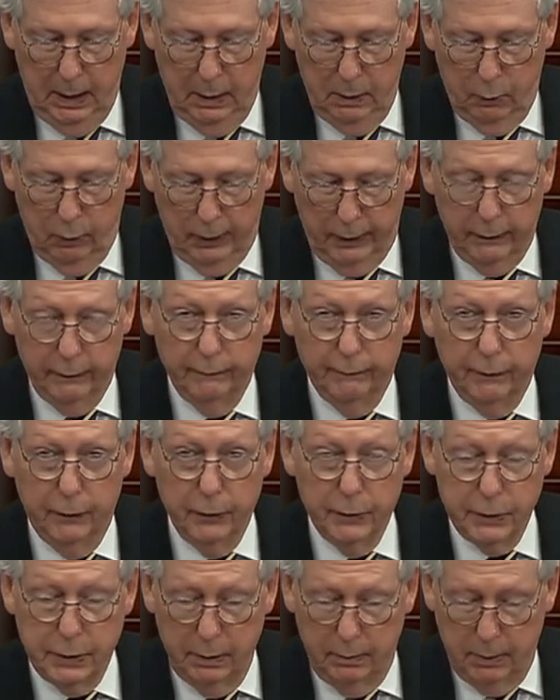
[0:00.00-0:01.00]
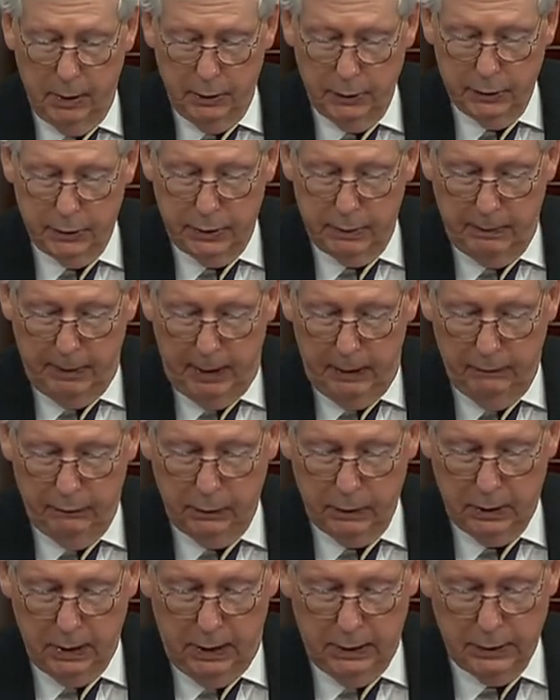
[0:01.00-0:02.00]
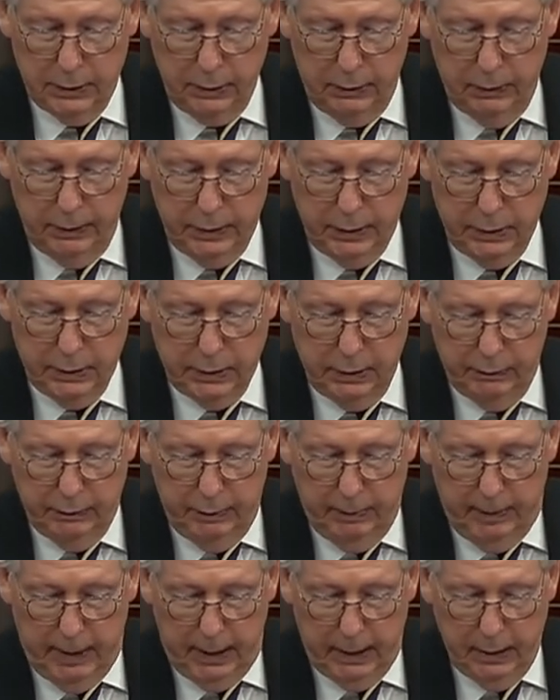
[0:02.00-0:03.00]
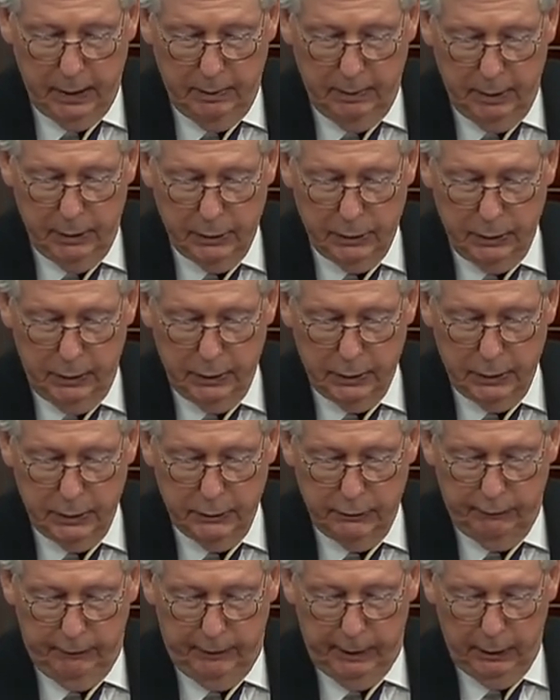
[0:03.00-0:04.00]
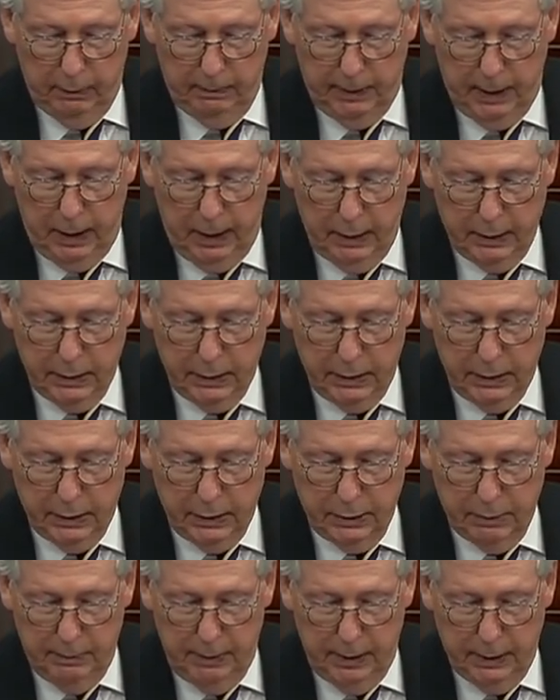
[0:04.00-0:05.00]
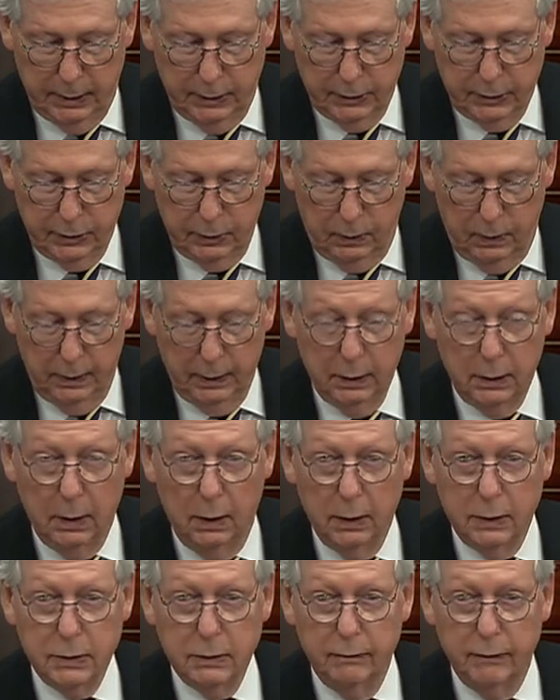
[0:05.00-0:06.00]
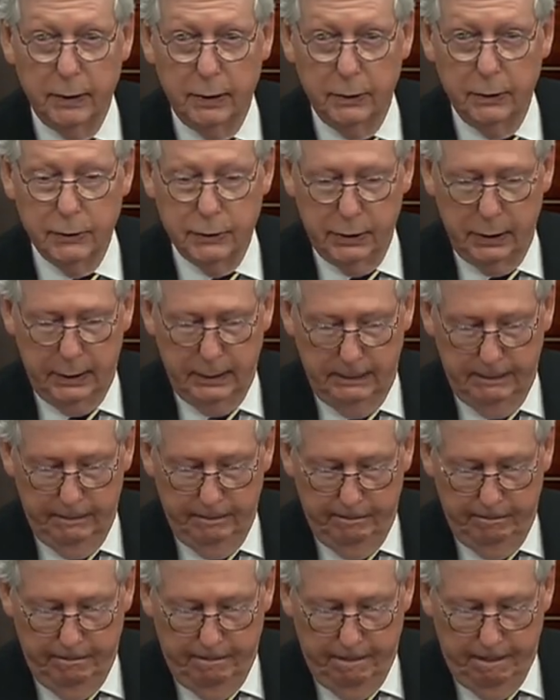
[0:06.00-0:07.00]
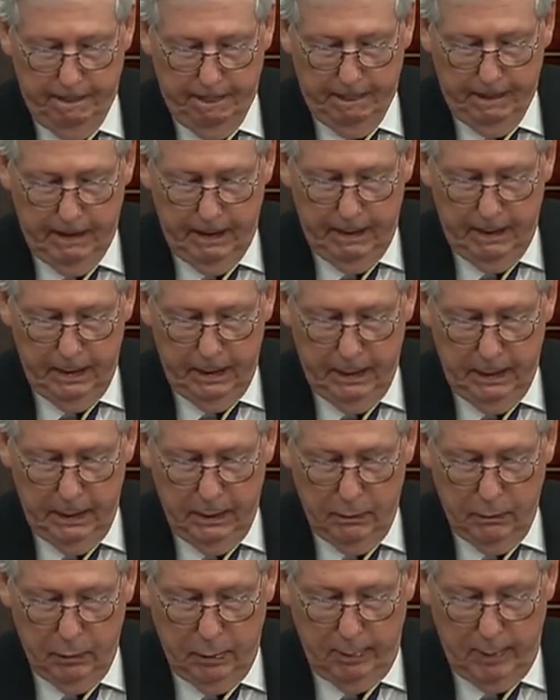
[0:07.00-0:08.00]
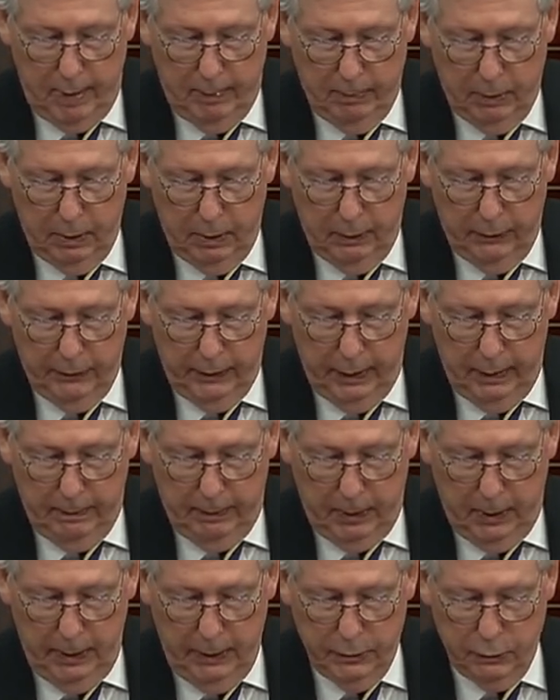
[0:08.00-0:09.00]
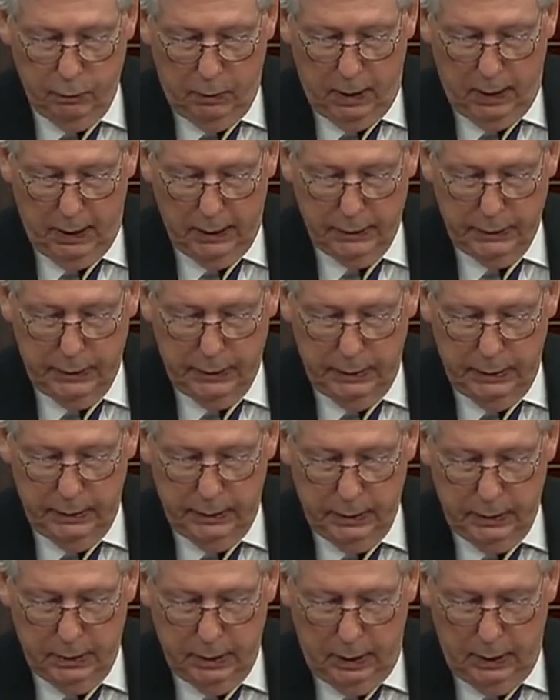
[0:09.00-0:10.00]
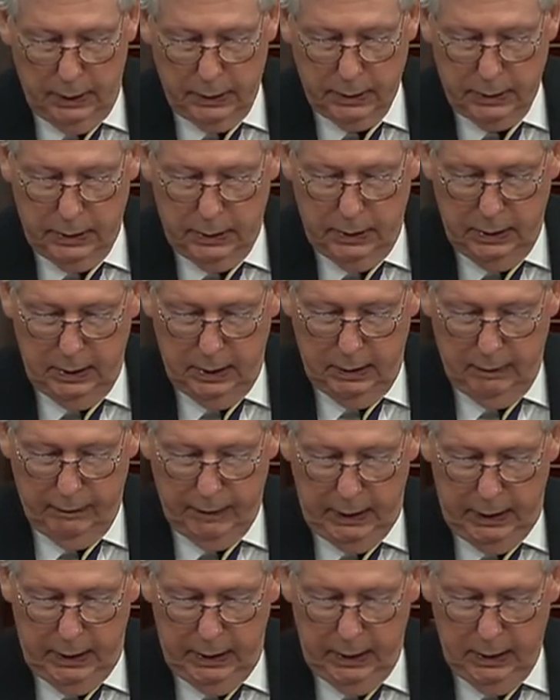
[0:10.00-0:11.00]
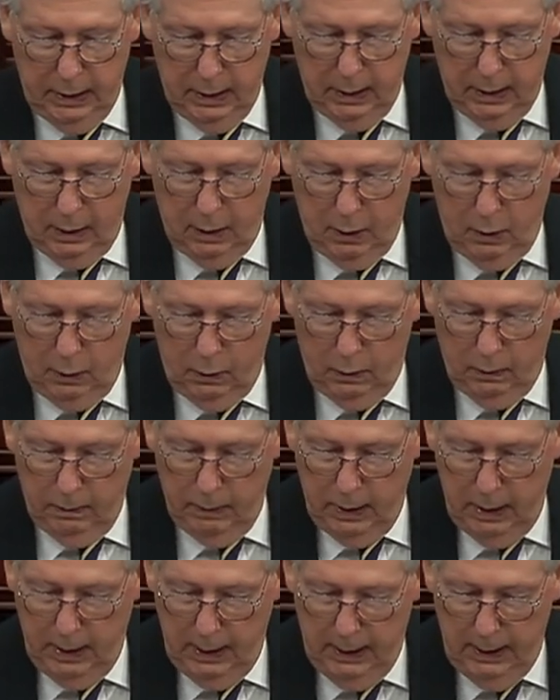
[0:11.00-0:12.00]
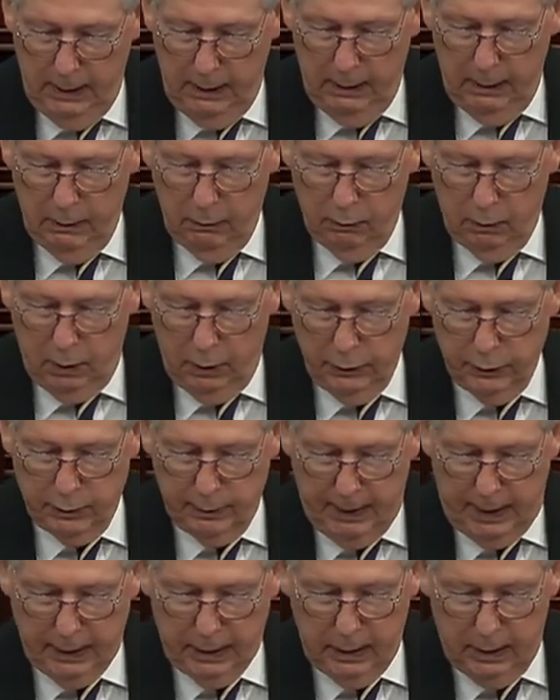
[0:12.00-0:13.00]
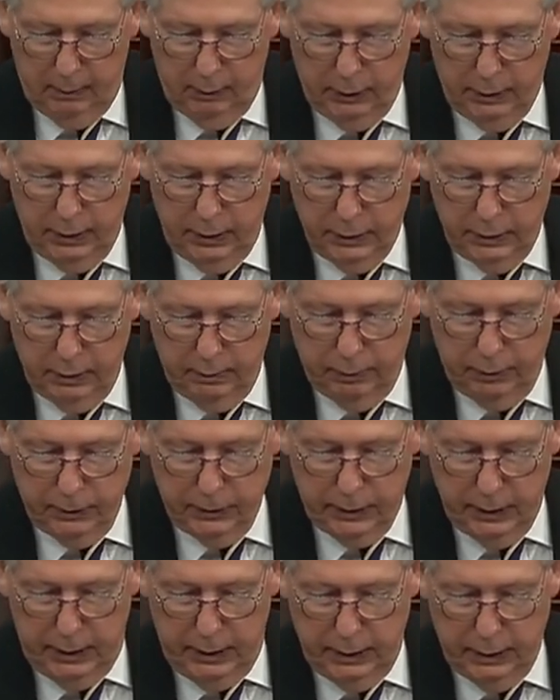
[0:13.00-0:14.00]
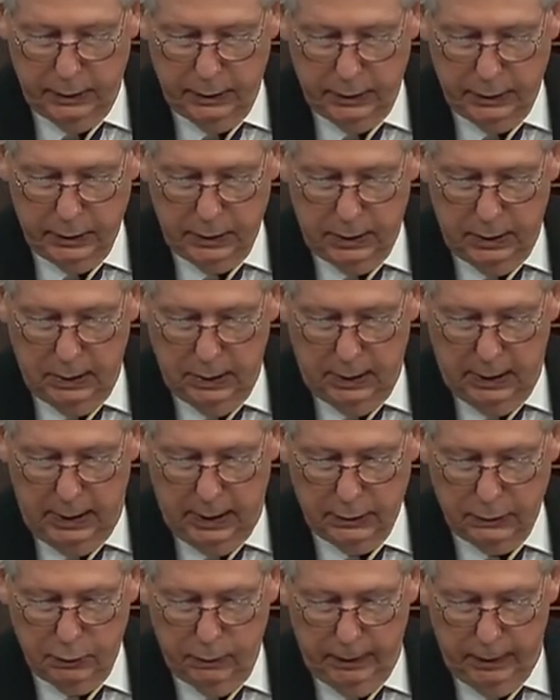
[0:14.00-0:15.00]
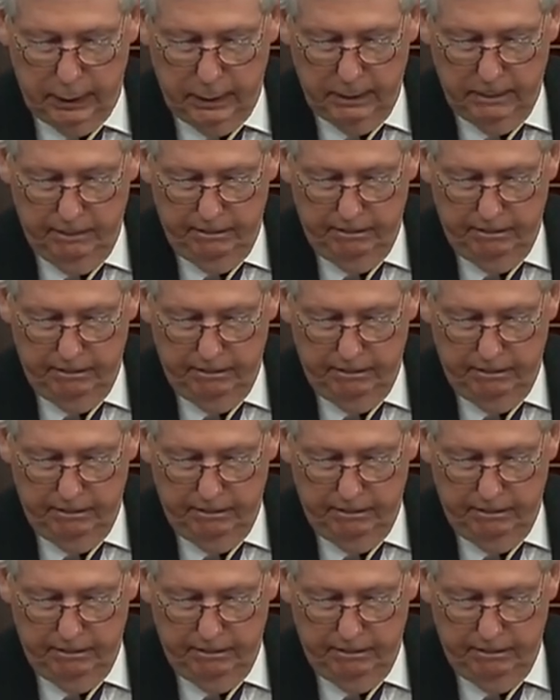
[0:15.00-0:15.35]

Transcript: One of the first and most painful consequences of the Biden administration's failed policies has been the soaring cost of energy. Remember, on their party's watch, the cost of heating a home rose by double-digit percentages last winter.